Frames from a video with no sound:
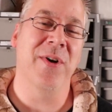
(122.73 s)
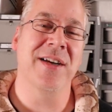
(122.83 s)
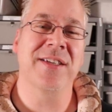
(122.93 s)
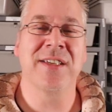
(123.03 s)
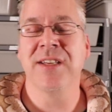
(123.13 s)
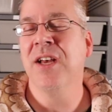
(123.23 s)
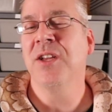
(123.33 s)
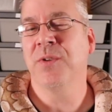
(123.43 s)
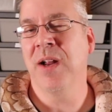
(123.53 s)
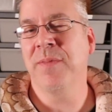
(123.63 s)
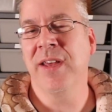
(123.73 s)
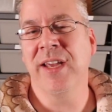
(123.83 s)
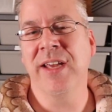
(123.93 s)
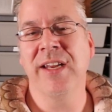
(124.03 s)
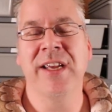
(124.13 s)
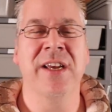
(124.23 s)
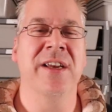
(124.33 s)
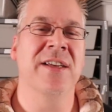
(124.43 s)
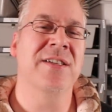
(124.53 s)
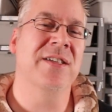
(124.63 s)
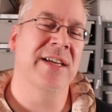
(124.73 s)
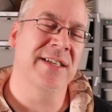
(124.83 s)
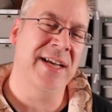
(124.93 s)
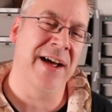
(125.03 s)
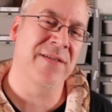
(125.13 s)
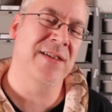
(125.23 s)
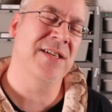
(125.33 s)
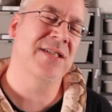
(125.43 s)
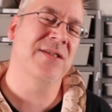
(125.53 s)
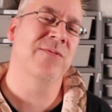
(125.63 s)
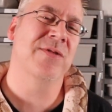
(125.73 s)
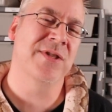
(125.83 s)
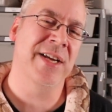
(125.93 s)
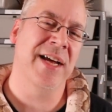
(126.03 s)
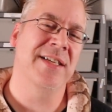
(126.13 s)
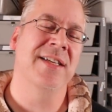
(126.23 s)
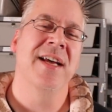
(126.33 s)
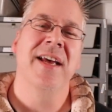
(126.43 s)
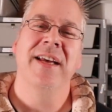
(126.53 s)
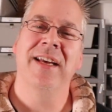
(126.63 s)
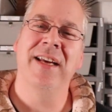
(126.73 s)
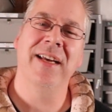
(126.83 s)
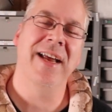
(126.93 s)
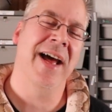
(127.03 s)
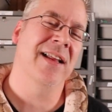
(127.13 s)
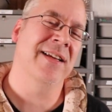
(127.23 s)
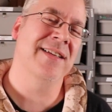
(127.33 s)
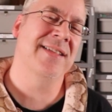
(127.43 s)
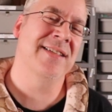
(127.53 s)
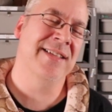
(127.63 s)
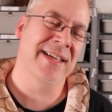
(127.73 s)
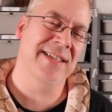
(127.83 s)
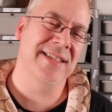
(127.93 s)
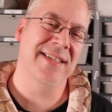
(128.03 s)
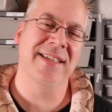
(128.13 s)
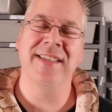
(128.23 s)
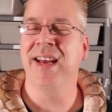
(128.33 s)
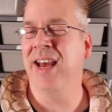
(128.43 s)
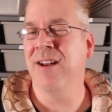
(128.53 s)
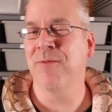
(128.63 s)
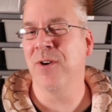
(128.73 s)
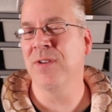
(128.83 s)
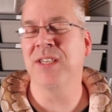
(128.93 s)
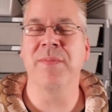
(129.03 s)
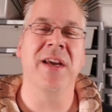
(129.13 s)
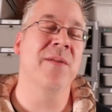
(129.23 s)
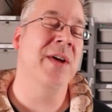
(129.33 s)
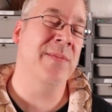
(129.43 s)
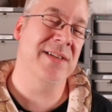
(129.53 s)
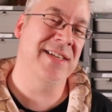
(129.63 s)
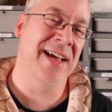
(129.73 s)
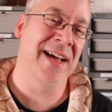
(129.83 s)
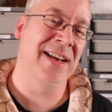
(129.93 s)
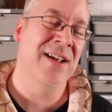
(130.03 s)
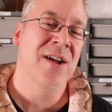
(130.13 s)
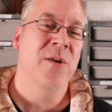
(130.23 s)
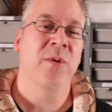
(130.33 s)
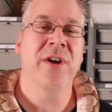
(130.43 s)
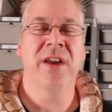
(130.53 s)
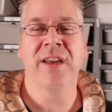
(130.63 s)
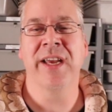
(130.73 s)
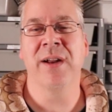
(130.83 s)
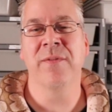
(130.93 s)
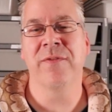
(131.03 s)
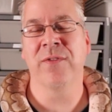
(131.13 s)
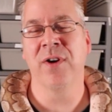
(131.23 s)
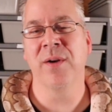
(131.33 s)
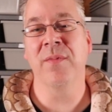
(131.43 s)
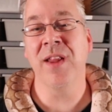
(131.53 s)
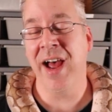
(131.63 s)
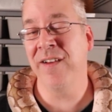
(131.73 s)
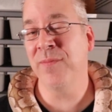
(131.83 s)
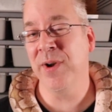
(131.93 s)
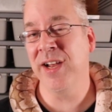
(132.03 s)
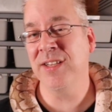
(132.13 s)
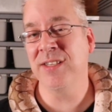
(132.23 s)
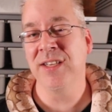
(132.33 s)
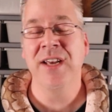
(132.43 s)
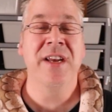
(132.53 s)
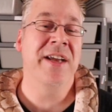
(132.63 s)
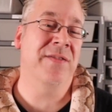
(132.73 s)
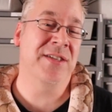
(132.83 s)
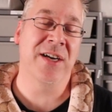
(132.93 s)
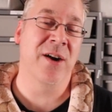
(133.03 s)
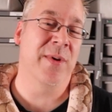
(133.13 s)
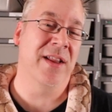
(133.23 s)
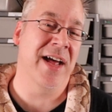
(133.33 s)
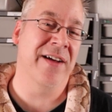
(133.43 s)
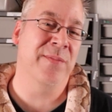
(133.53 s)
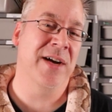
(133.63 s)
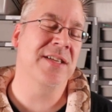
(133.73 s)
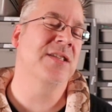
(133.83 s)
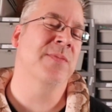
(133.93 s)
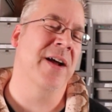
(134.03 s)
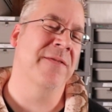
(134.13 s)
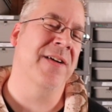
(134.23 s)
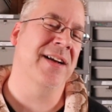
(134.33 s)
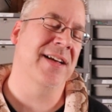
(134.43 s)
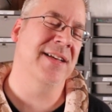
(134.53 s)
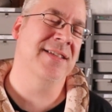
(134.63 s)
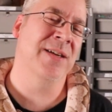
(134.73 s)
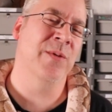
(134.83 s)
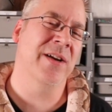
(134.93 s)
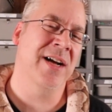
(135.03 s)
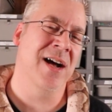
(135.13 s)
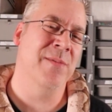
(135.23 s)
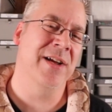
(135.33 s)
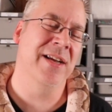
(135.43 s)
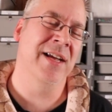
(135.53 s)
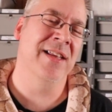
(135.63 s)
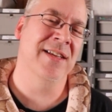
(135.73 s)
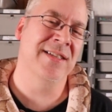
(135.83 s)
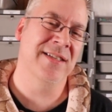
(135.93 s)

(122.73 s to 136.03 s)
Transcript: process. So what I'm thinking is having these snakes eat at least 6 to 10 rodents. I'm thinking maybe 10, where you can get them from live mice. You have to start them on live mice. As a matter of fact, I had someone comment in